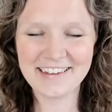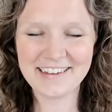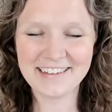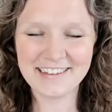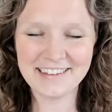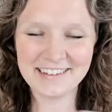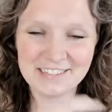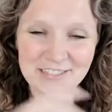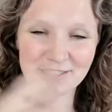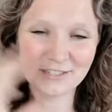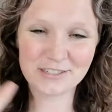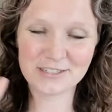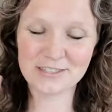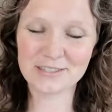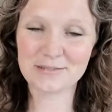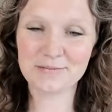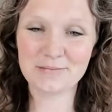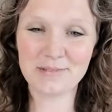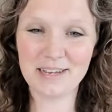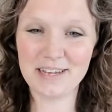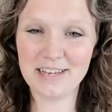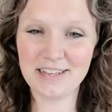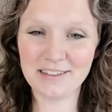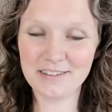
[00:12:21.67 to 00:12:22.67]
It's just
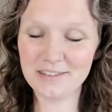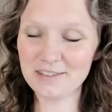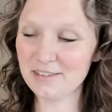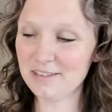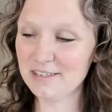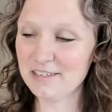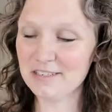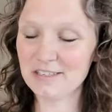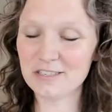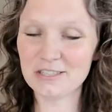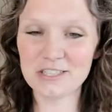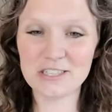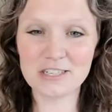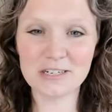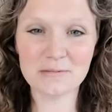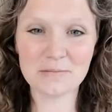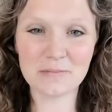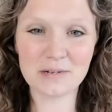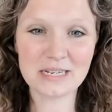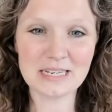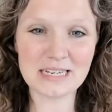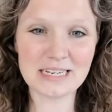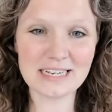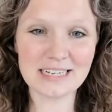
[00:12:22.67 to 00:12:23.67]
a little energy in
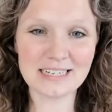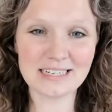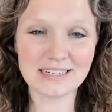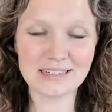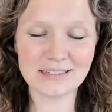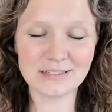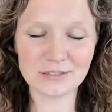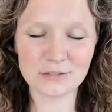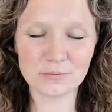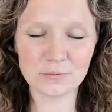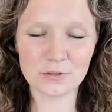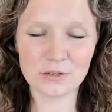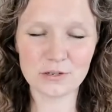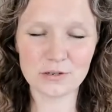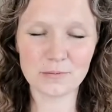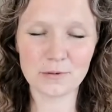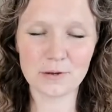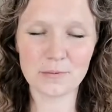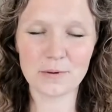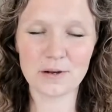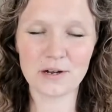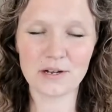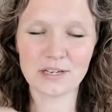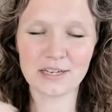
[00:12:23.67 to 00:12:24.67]
my hand, and I just put you in my
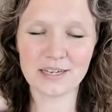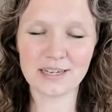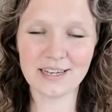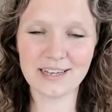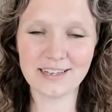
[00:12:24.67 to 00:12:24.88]
pocket,